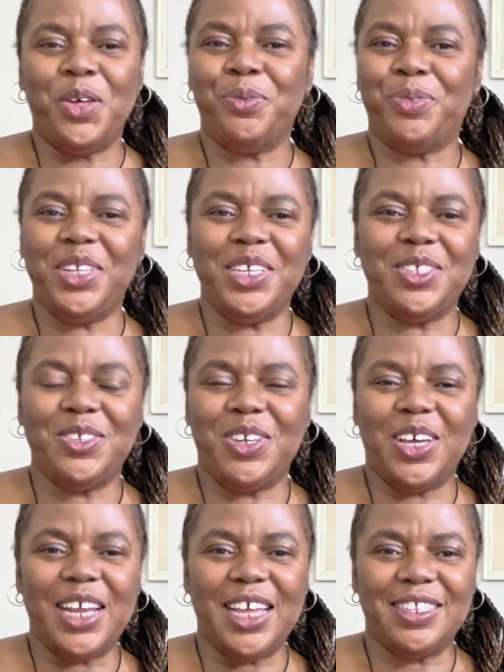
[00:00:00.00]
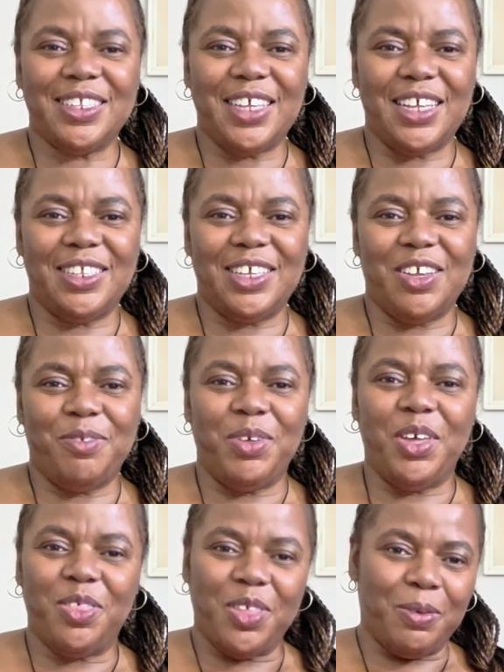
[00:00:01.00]
Please do not hesitate to give
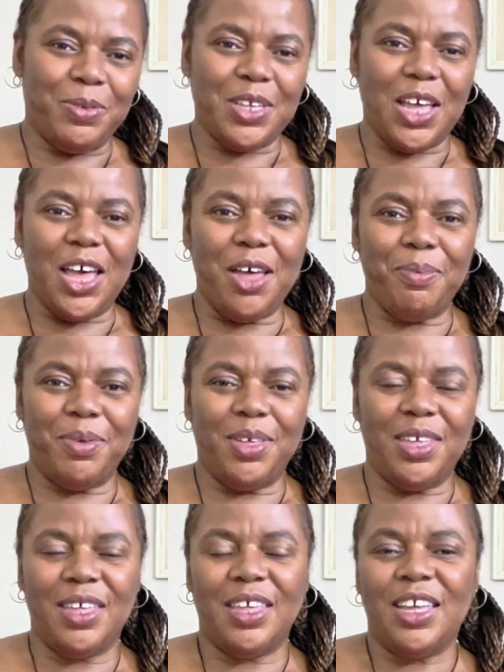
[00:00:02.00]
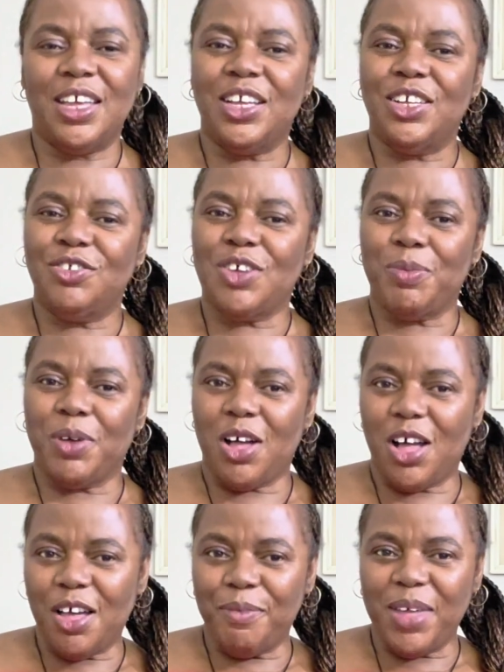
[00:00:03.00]
me a thumbs up, drop a
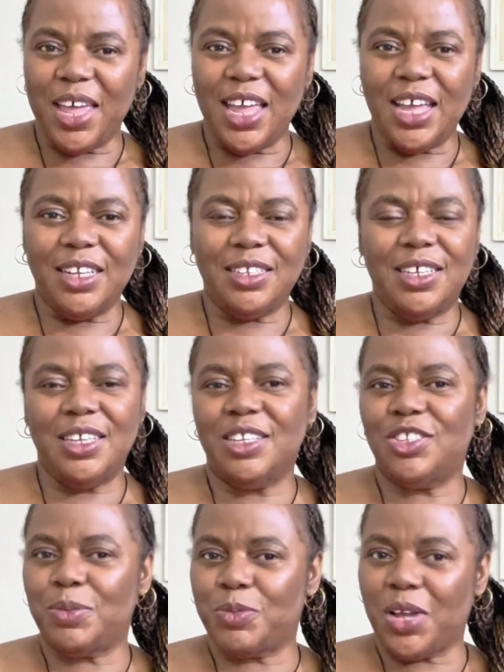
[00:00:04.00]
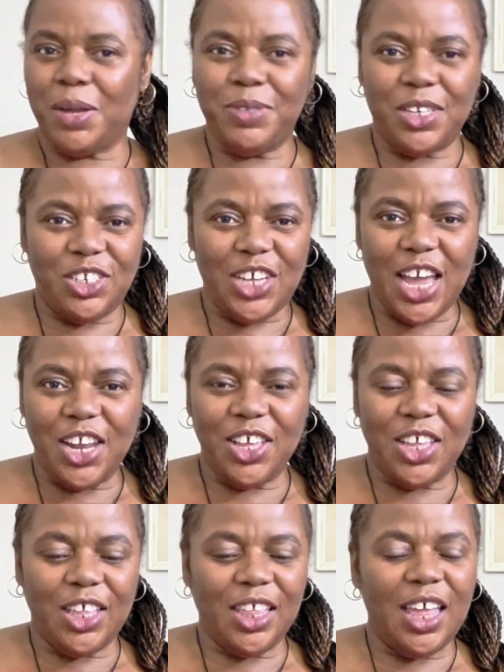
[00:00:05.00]
comment, subscribe to the
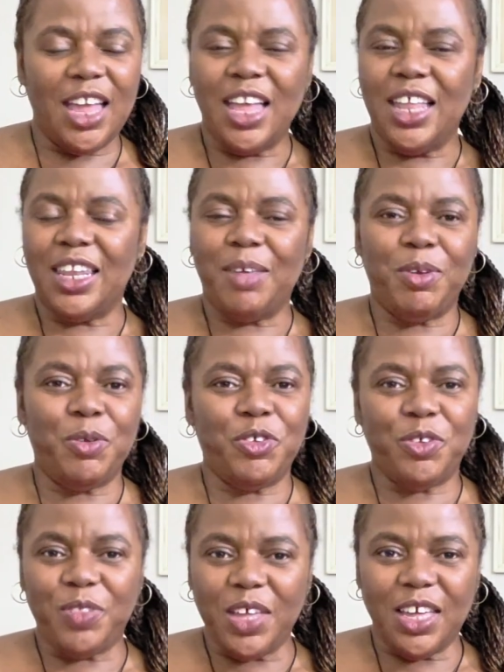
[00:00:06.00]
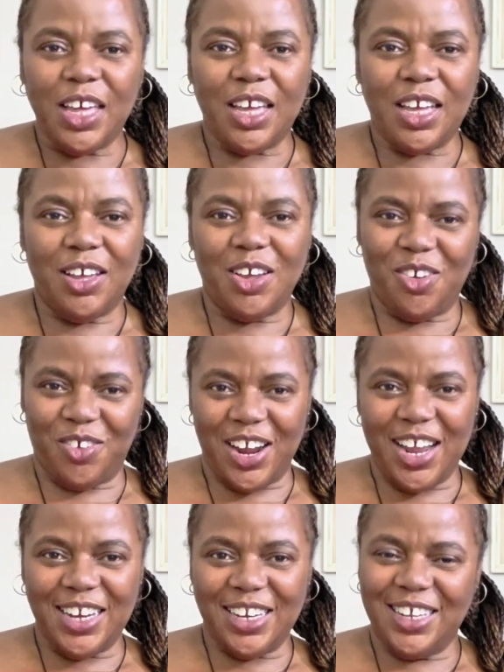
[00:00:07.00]
channel. Let me know what you're thinking, all
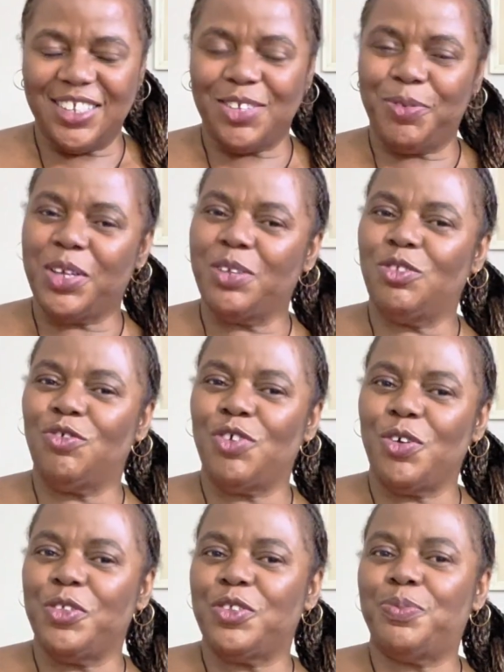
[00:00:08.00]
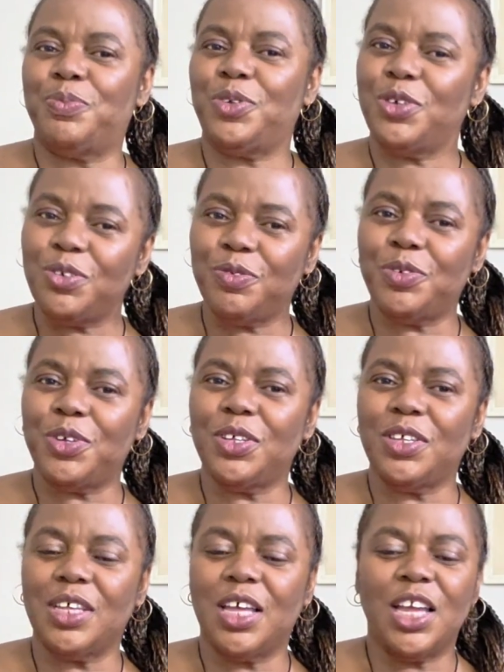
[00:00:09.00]
right? So we can grow this
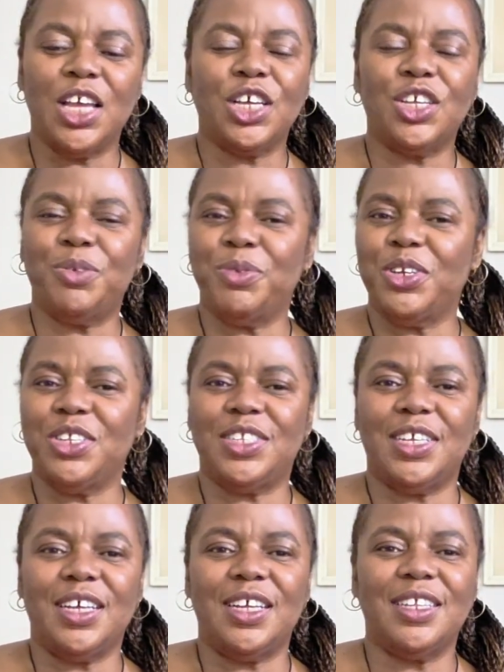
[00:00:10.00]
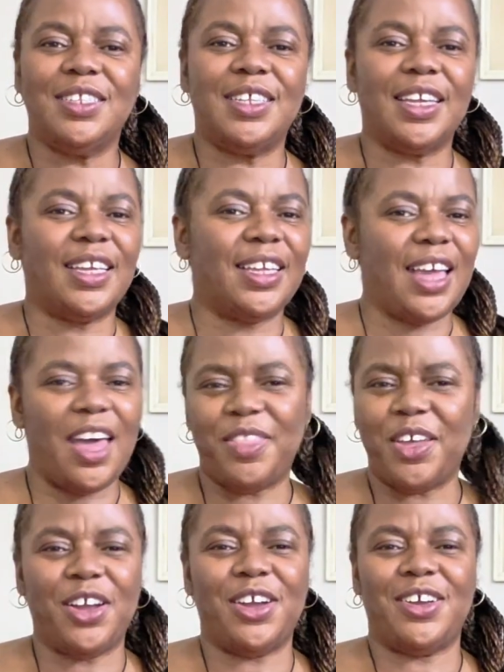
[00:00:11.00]
beautiful community
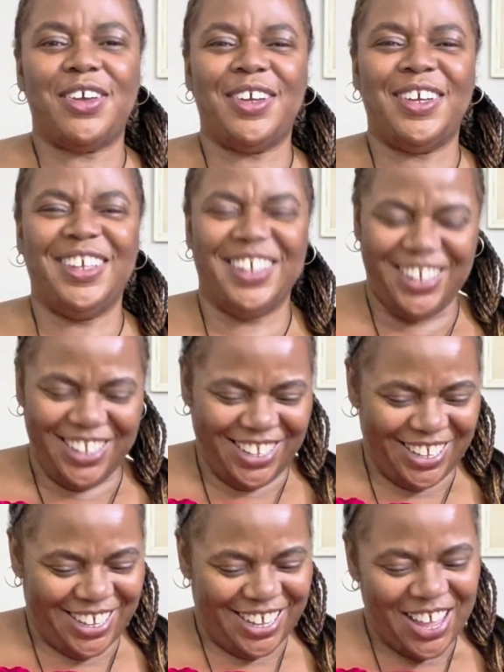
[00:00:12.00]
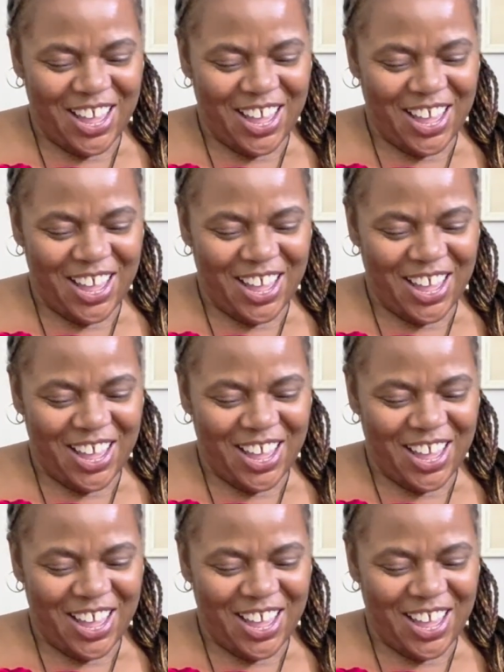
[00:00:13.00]
together.